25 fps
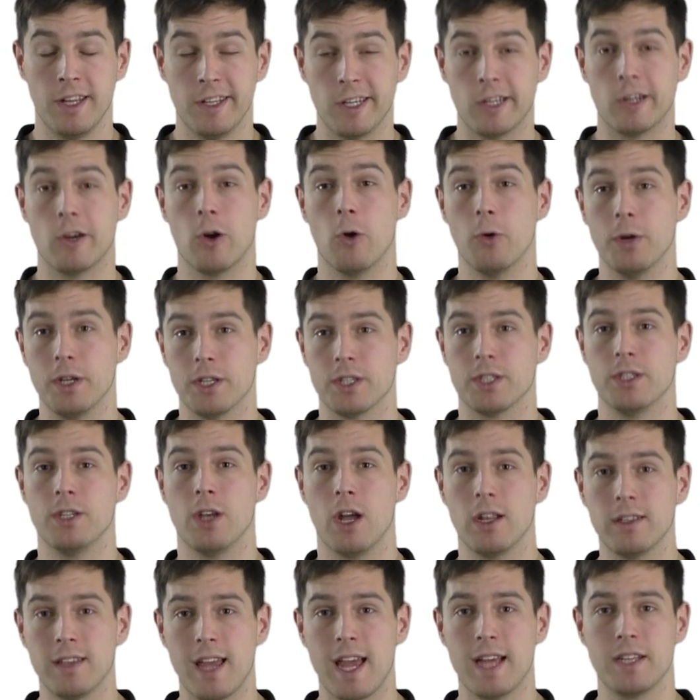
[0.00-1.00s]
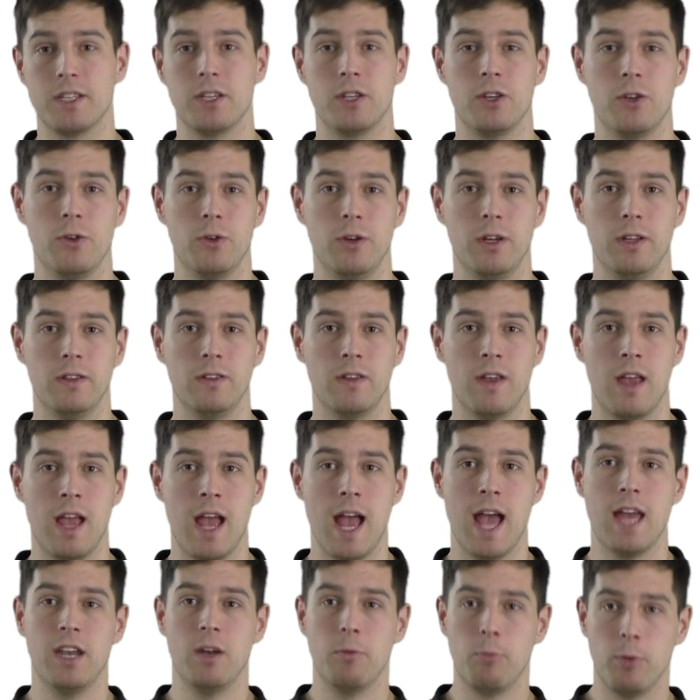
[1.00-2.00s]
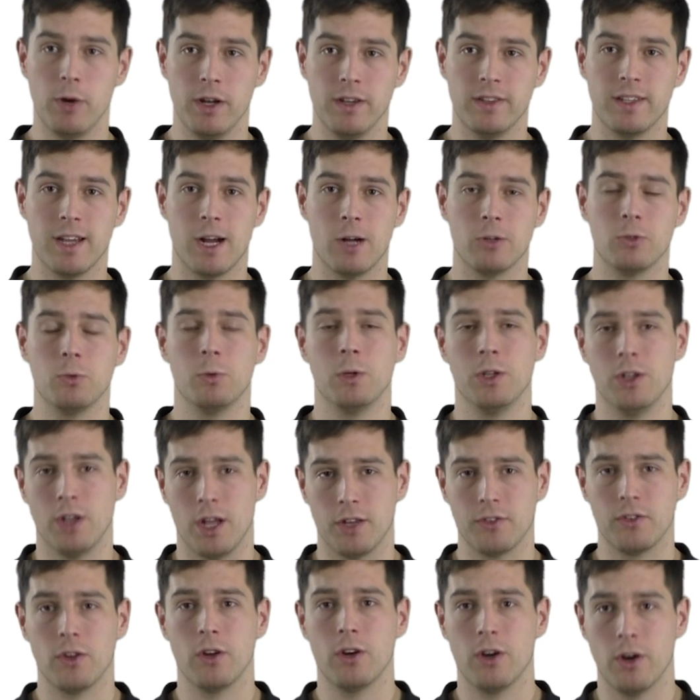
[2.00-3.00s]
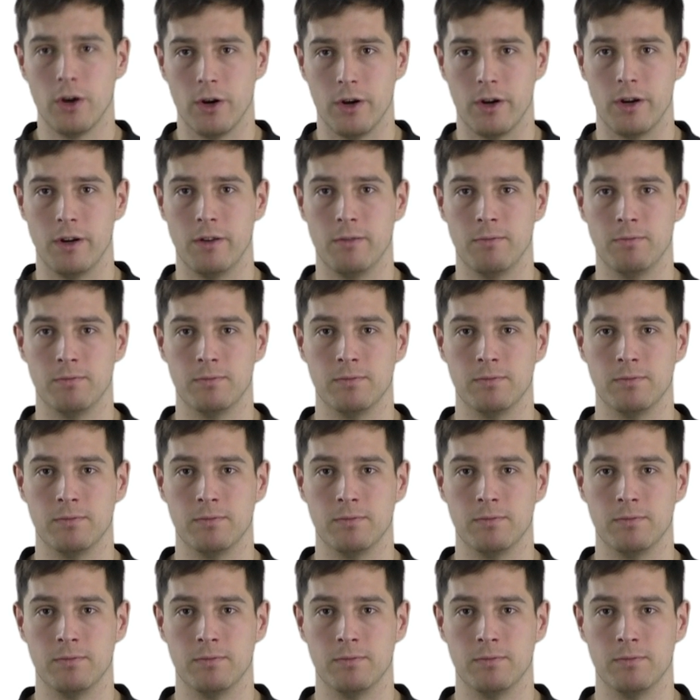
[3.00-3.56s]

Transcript: The code is not executed and the printout will not occur.